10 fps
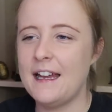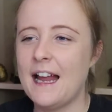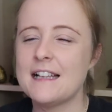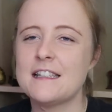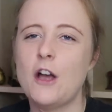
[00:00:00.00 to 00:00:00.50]
It
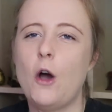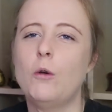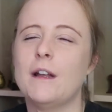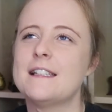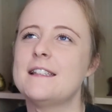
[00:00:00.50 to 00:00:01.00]
has the
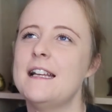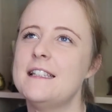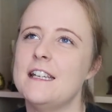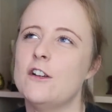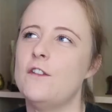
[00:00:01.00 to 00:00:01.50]
whole
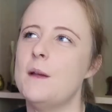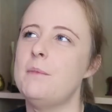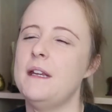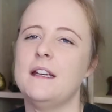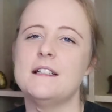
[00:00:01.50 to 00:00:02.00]
aesthetic of it
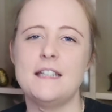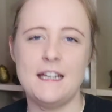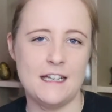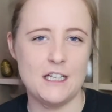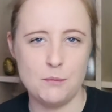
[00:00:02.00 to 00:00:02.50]
being a
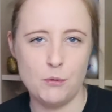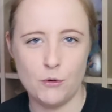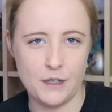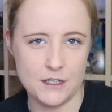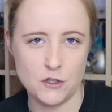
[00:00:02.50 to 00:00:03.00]
teenage
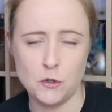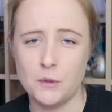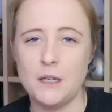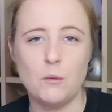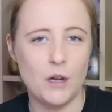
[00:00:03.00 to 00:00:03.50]
boarding school
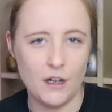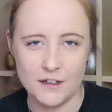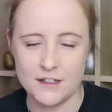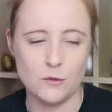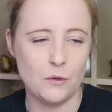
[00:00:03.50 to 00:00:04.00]
and it
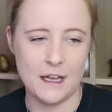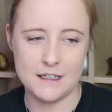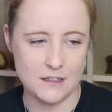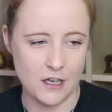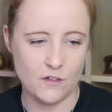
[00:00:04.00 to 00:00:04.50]
works and all that
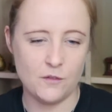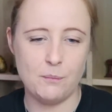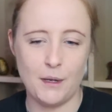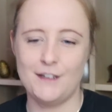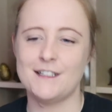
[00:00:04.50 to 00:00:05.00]
stuff,
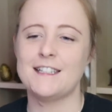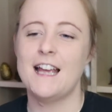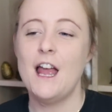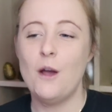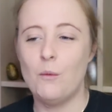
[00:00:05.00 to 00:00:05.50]
but
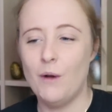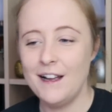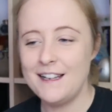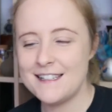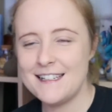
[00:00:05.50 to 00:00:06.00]

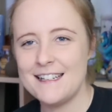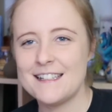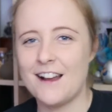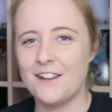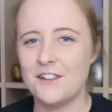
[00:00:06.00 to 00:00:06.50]
wirelesses
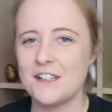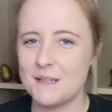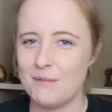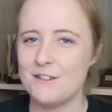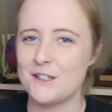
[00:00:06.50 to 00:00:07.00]
are not
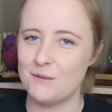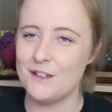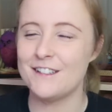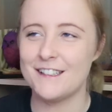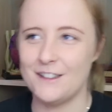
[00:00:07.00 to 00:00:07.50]
supposed to
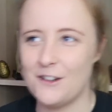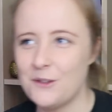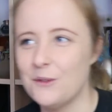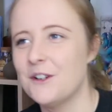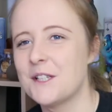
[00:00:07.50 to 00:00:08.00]
work in
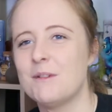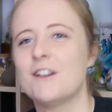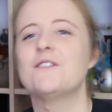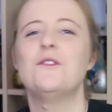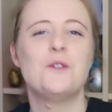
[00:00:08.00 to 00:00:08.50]
Hogwarts
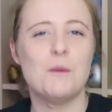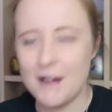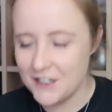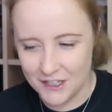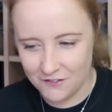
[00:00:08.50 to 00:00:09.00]
because of all the
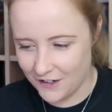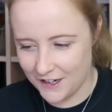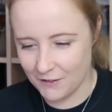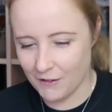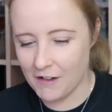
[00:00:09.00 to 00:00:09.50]
magic
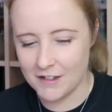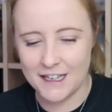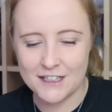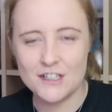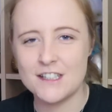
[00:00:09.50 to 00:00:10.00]
flying around, and
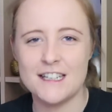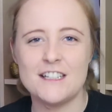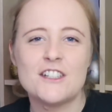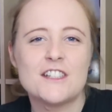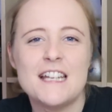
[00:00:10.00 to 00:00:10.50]
that just, it
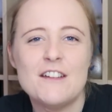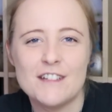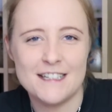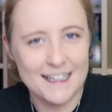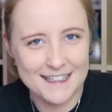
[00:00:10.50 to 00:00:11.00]
just
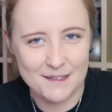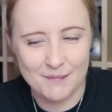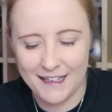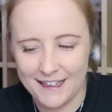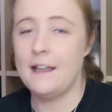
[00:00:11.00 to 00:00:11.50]
irritated
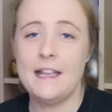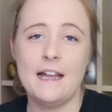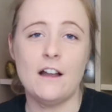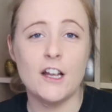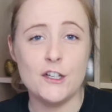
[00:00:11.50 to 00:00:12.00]
me.
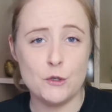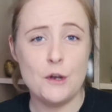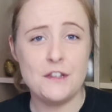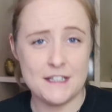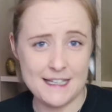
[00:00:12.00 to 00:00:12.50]
Again, I
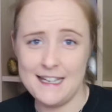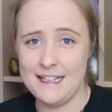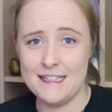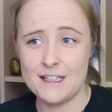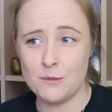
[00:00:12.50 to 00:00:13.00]
enjoyed the
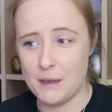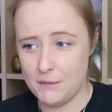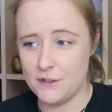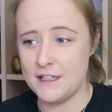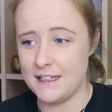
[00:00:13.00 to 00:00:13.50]
scenes where
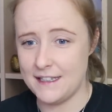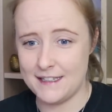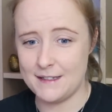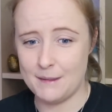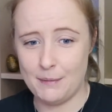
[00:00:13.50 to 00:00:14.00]
music
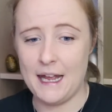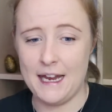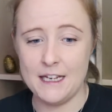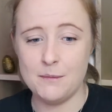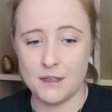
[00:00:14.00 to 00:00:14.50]
is
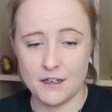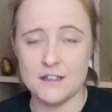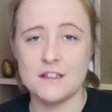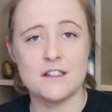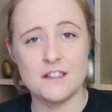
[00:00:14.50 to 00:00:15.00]
played
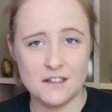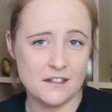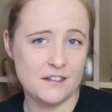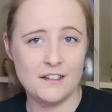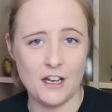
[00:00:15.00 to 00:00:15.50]
because,
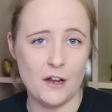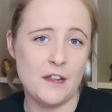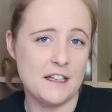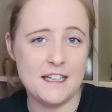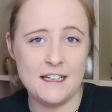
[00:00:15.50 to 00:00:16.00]
you know,
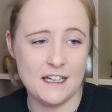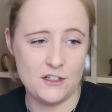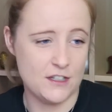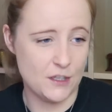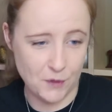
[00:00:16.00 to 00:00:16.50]
they're
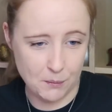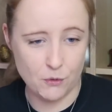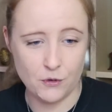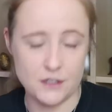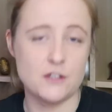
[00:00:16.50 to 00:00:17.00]
teenagers, they're in a
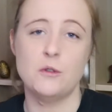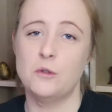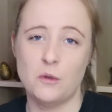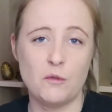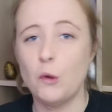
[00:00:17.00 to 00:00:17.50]
boarding
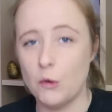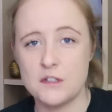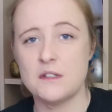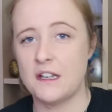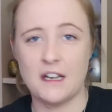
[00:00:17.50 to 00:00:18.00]
school, of
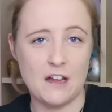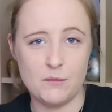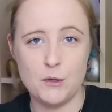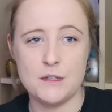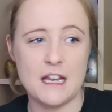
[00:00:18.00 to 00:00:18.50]
course they're gonna have
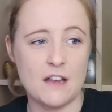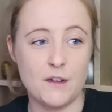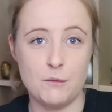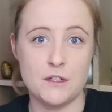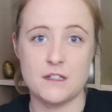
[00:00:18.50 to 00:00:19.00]
music if
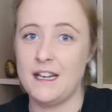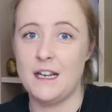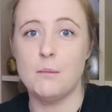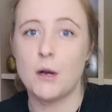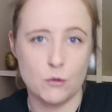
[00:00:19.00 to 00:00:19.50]
it was
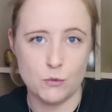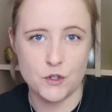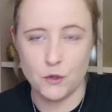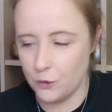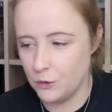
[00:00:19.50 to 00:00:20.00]
in a muggle
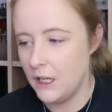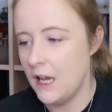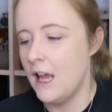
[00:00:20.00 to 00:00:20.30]
school.